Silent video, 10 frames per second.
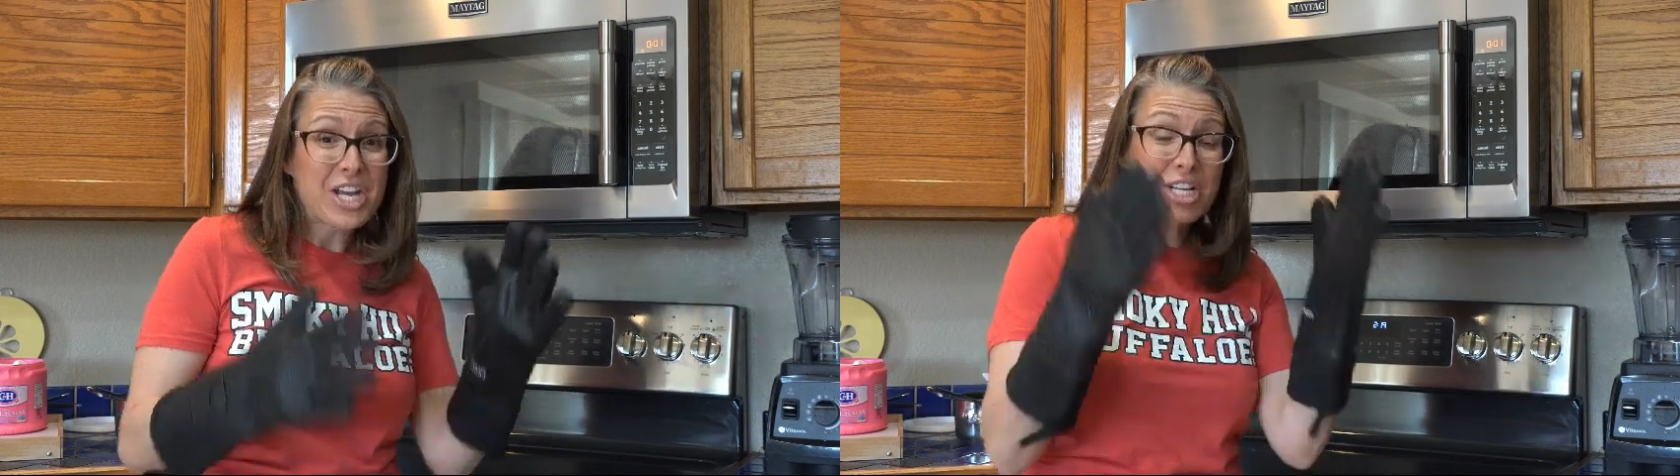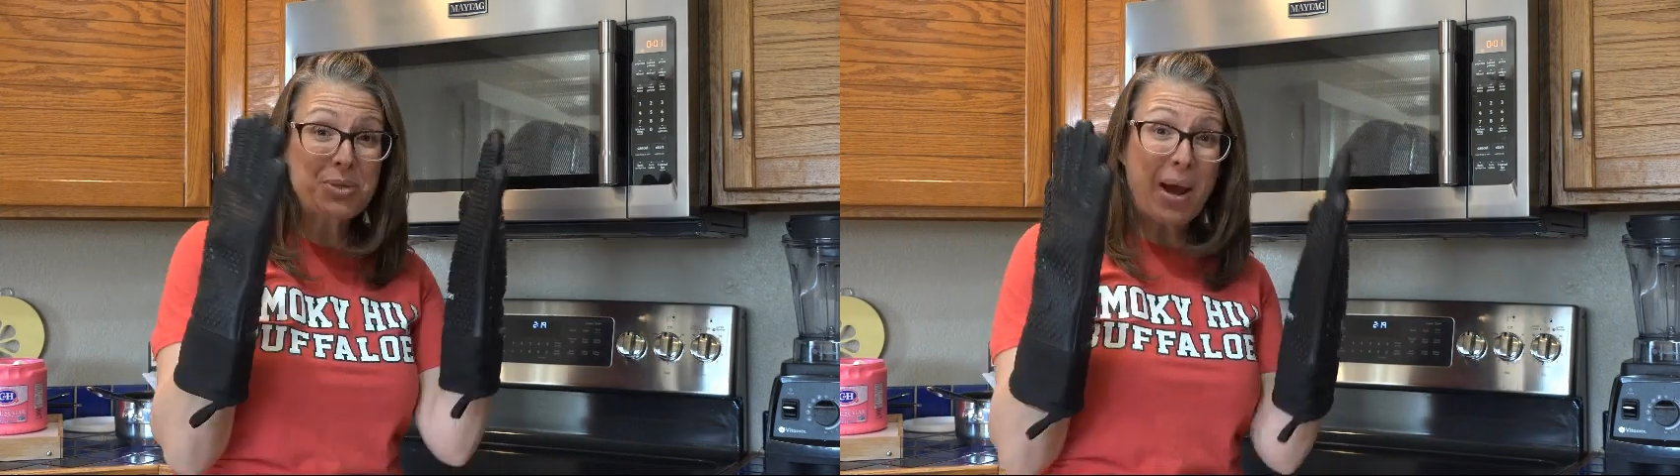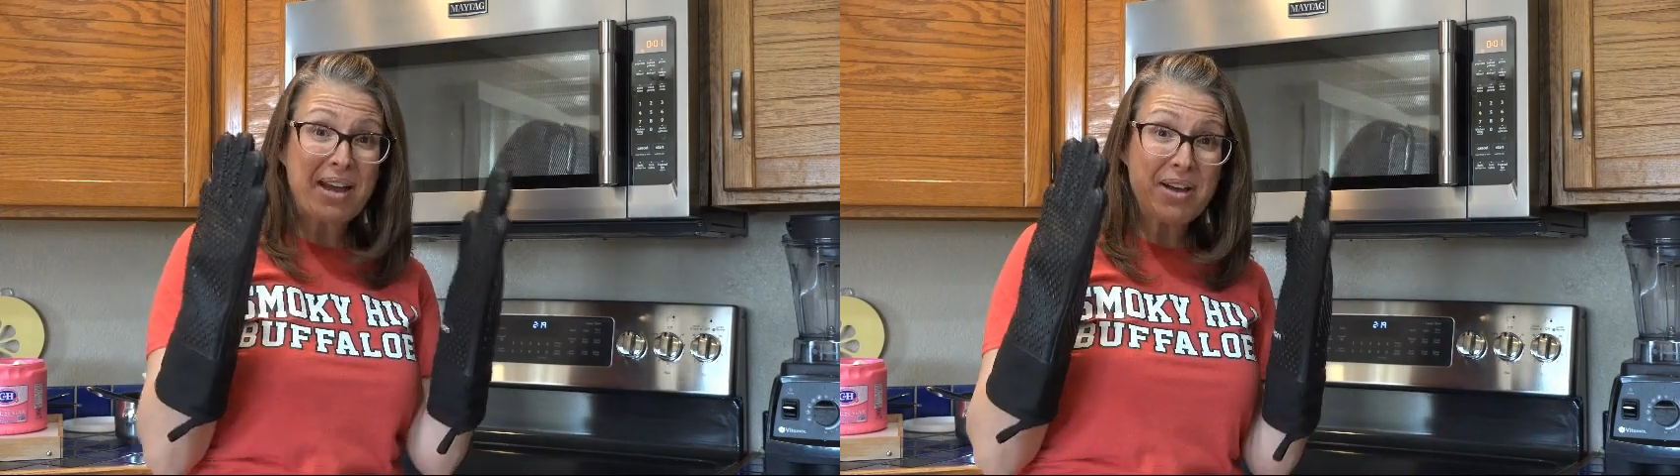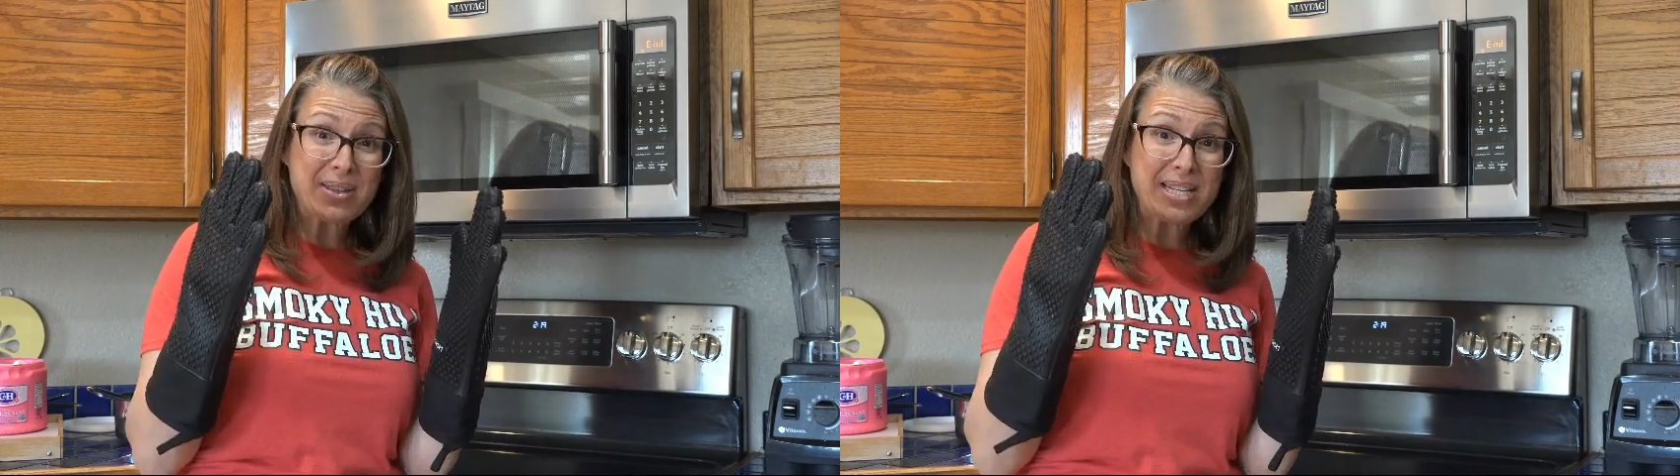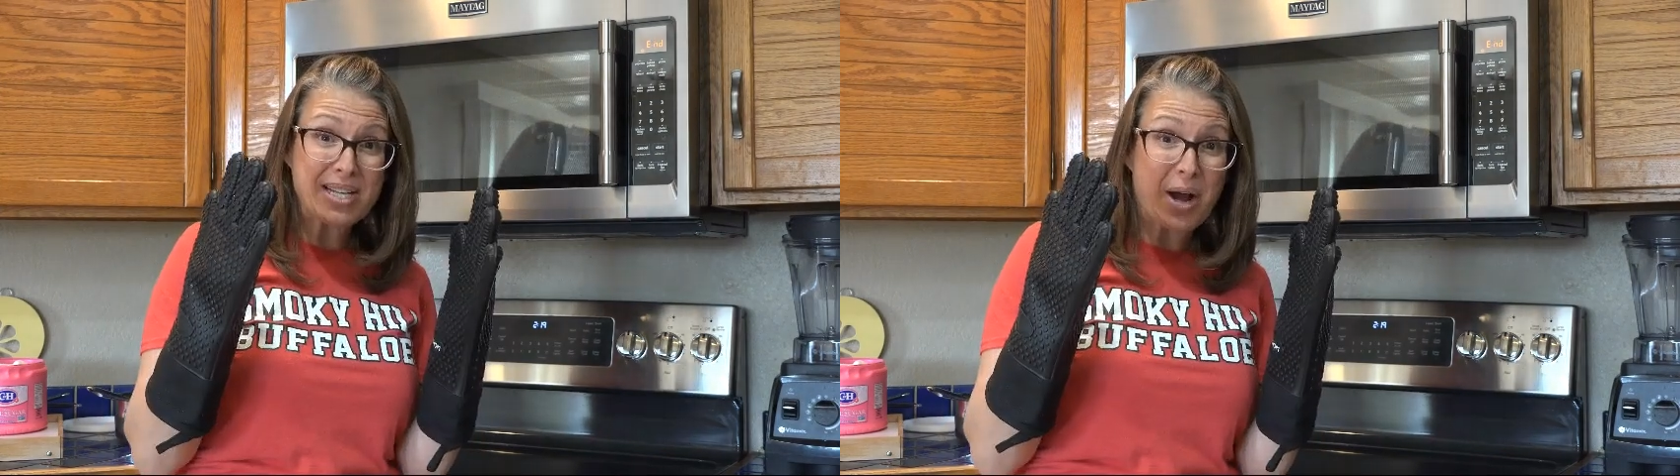So I have on
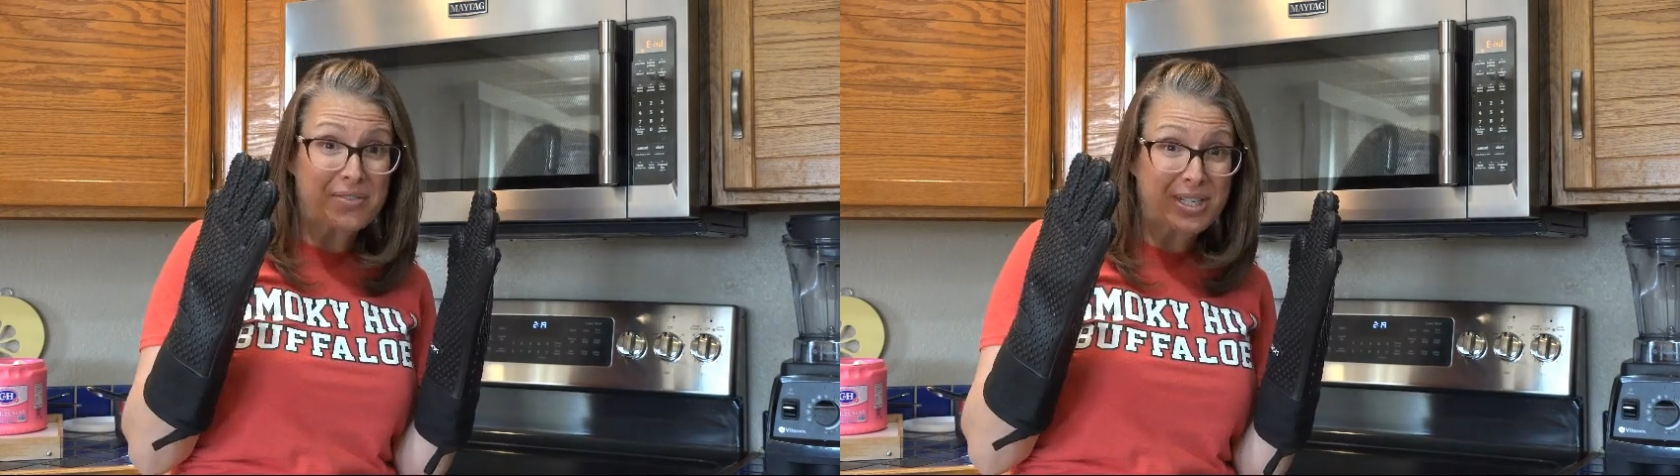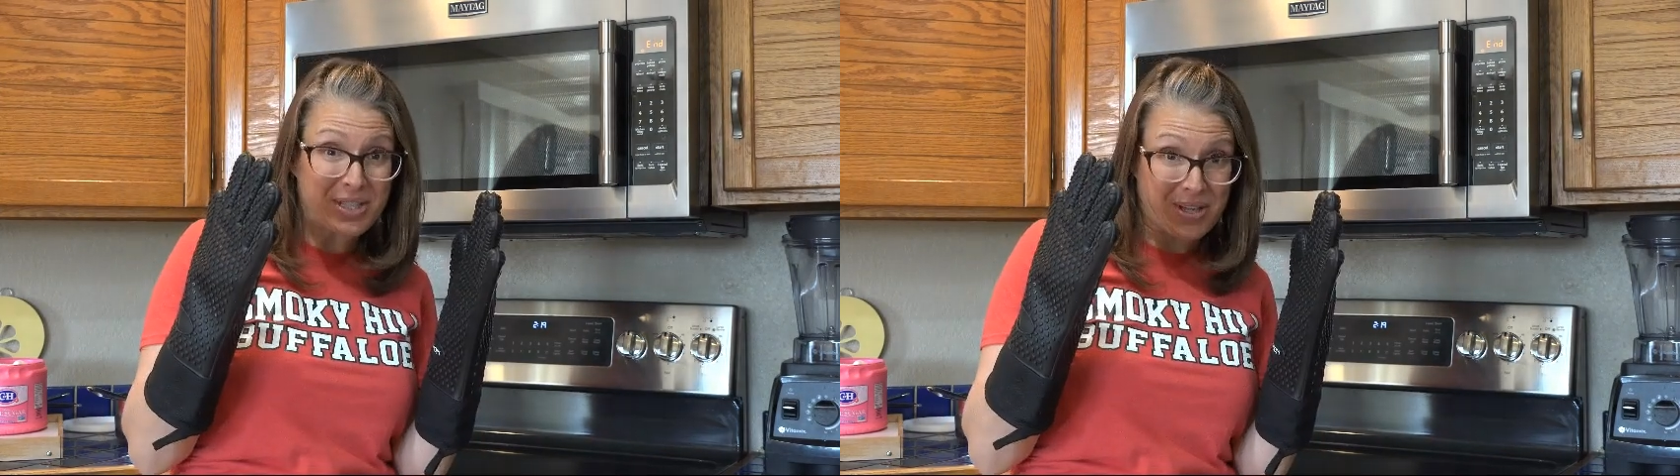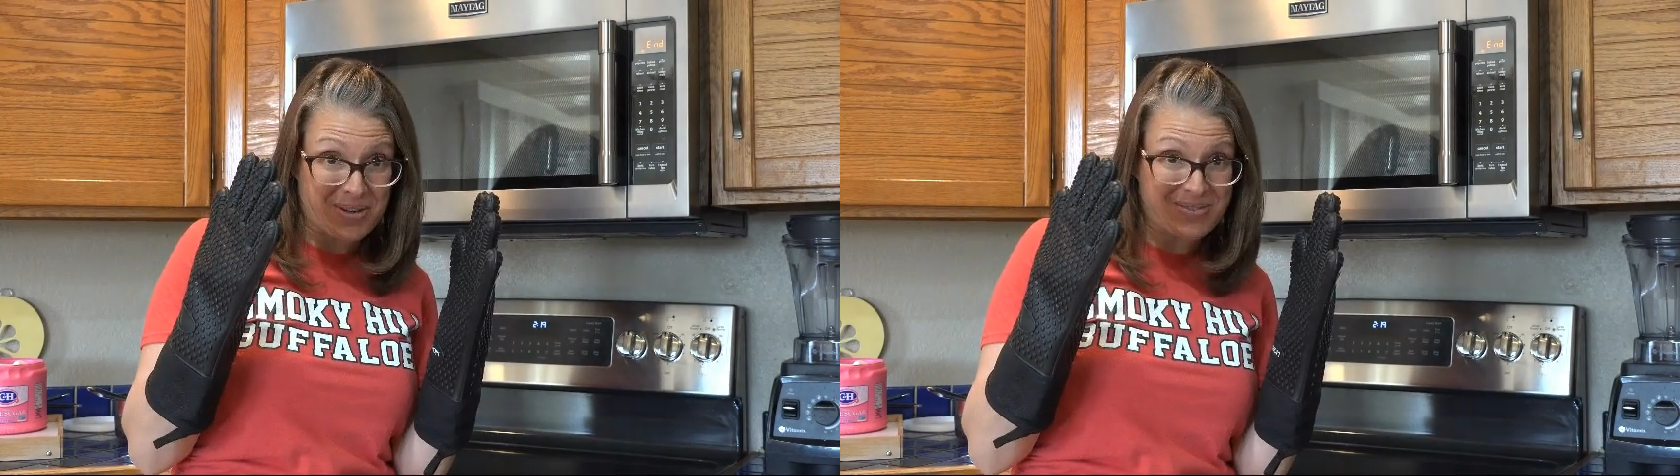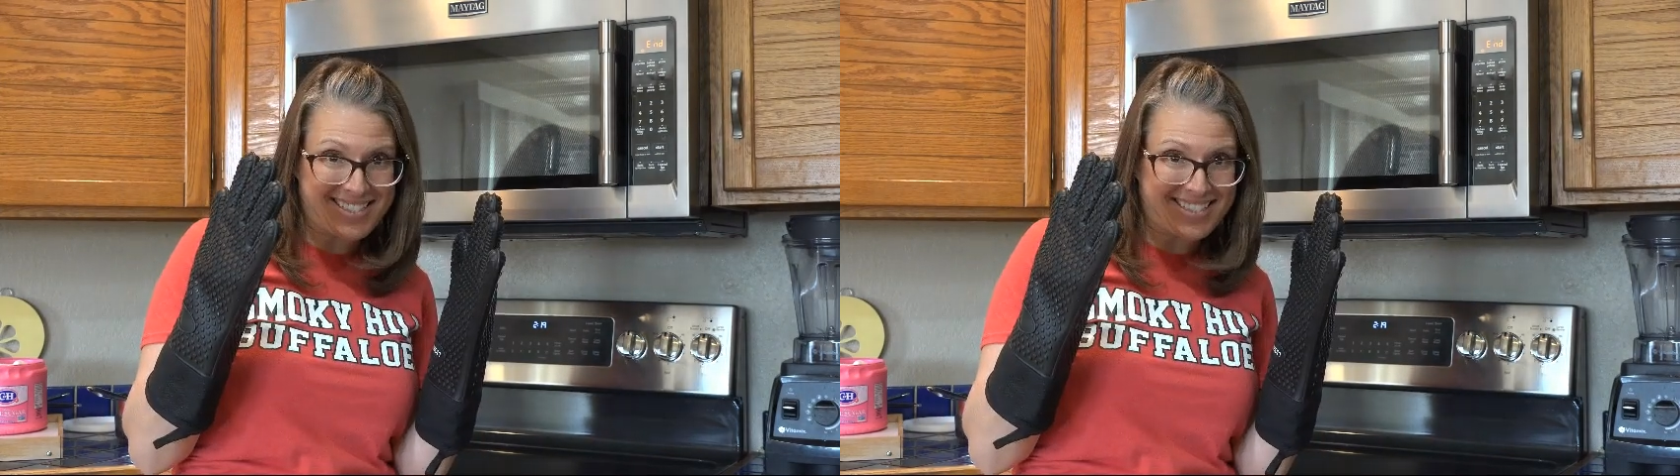these oven gloves